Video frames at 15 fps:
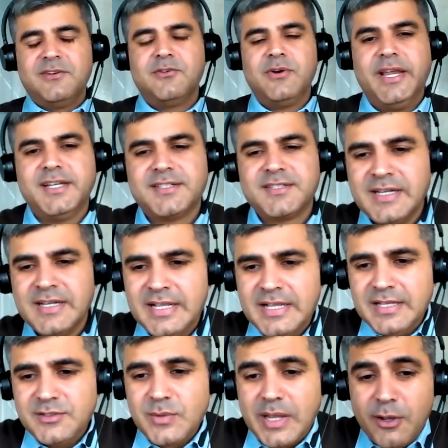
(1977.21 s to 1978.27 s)
Great.
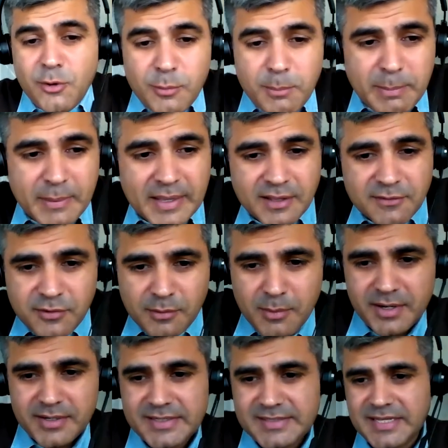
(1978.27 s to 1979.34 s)
So I hope uh,
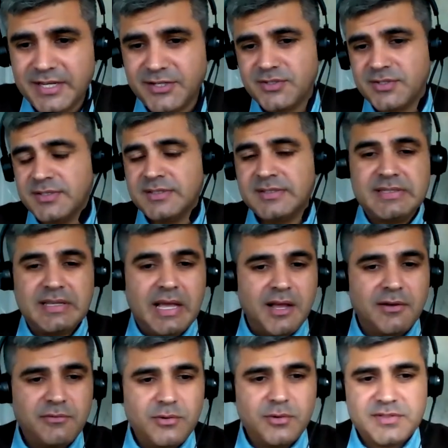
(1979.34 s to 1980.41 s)
from our discussions,
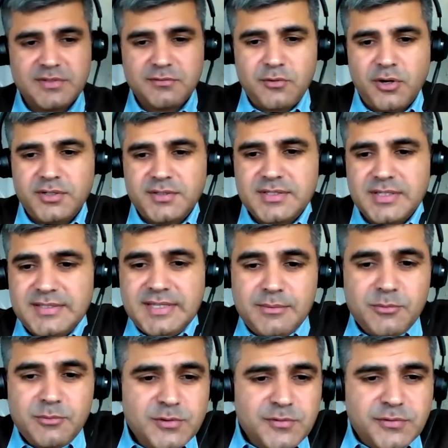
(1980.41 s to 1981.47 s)
our viewers have got
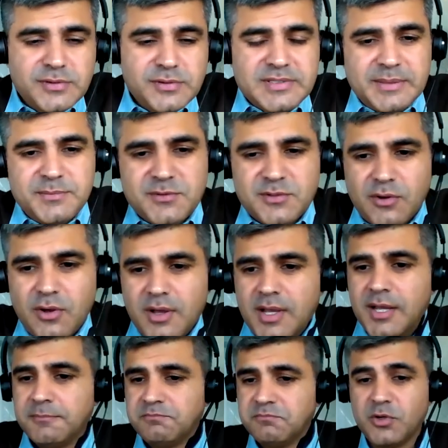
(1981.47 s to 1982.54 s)
some useful tips,
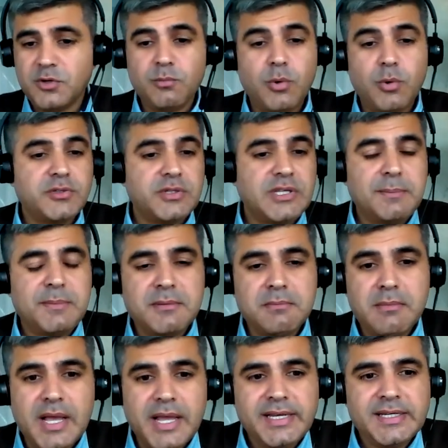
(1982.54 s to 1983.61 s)
uh, you know, what to keep
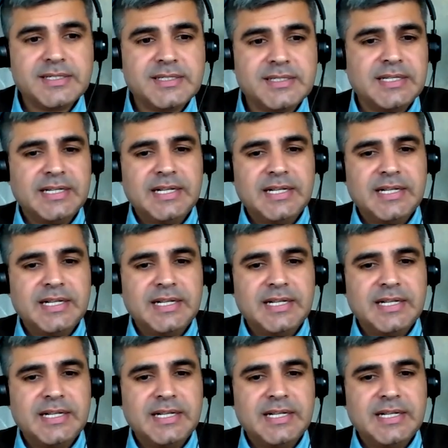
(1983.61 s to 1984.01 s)
in mind